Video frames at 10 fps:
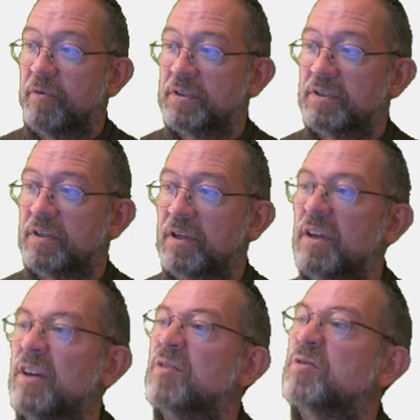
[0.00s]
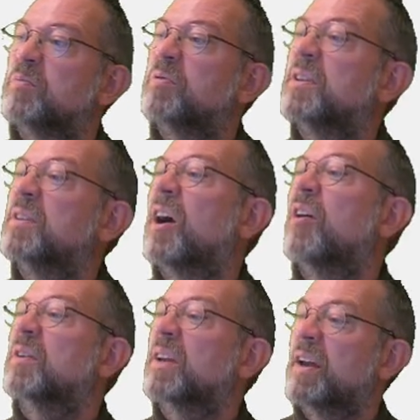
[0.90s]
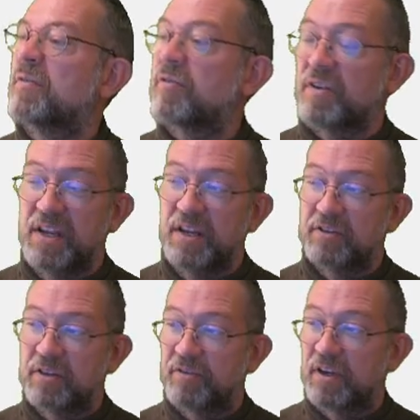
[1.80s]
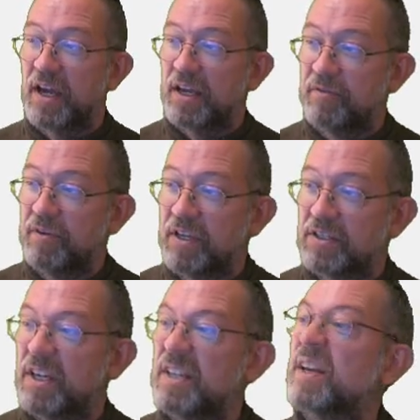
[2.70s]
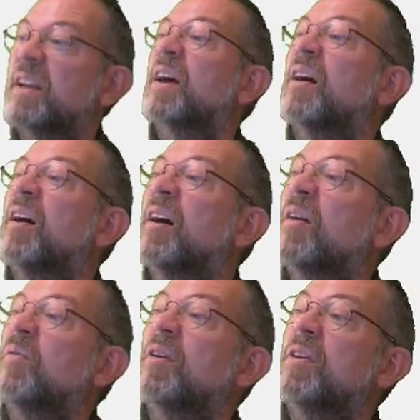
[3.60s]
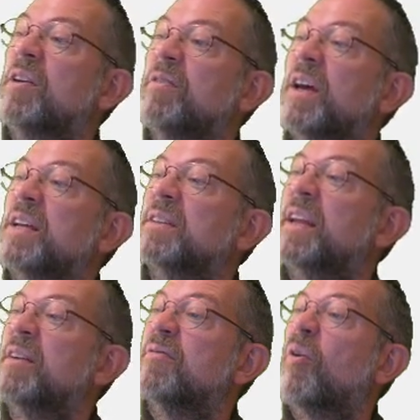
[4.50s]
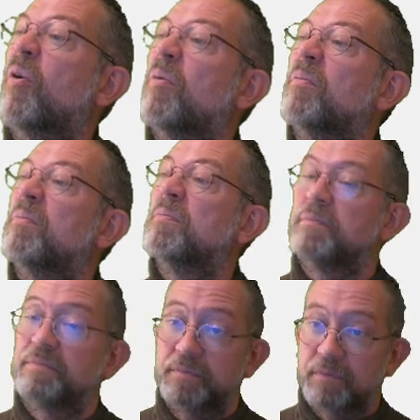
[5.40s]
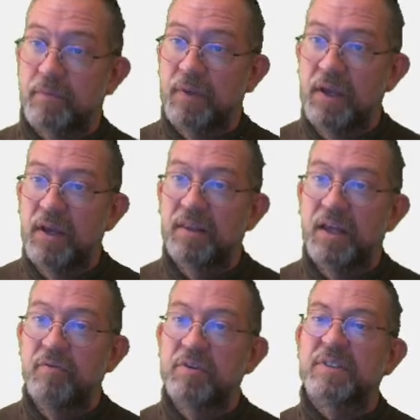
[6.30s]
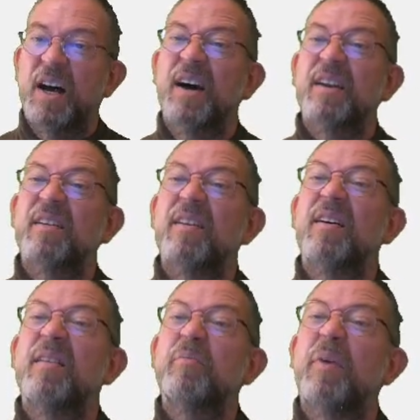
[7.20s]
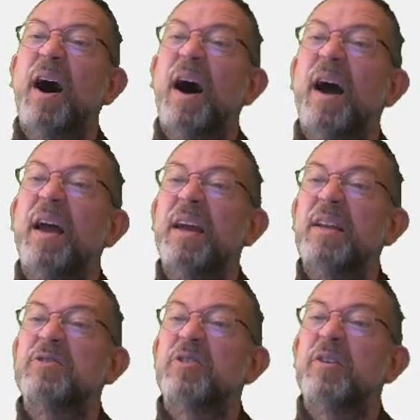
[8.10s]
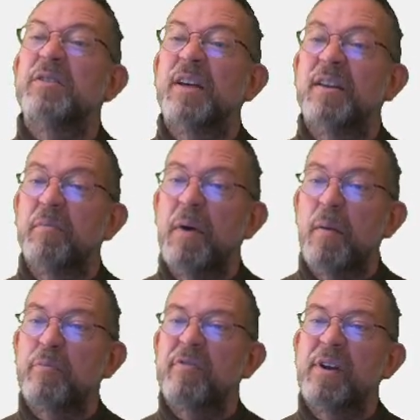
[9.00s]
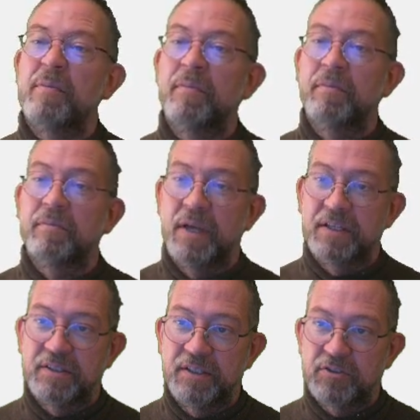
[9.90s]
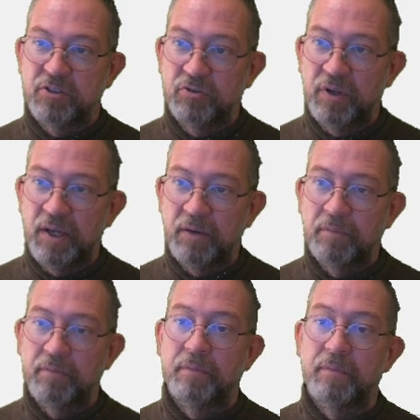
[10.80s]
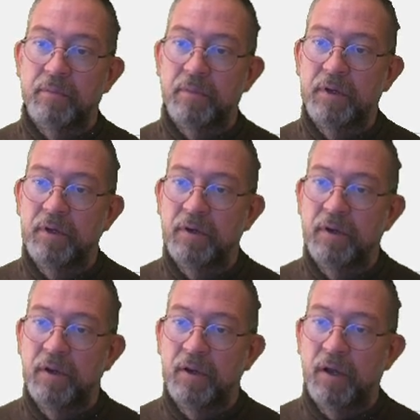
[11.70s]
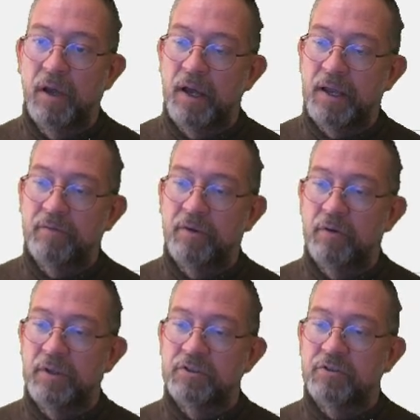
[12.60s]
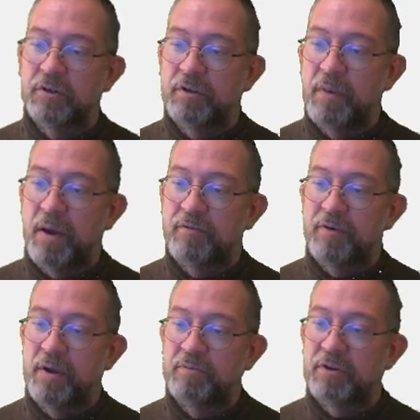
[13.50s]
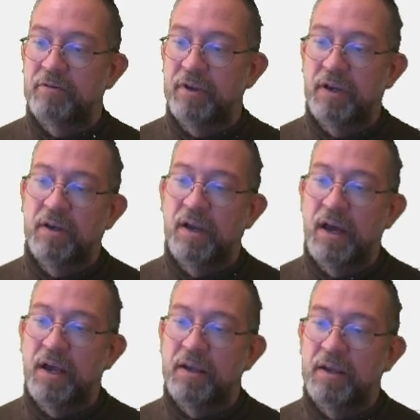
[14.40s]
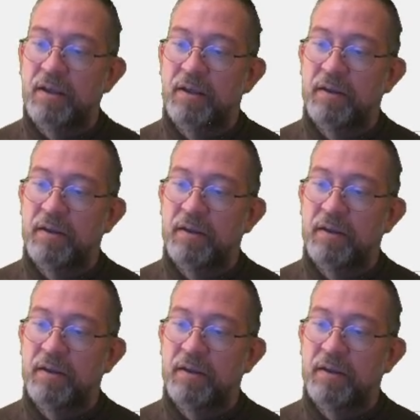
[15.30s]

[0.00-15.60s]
we wanted to print it out in A3 or something like it. We can change that there. We'll leave it as an A4. Then we start by inserting the map frame, that's this tool here, and we'll insert a map frame something like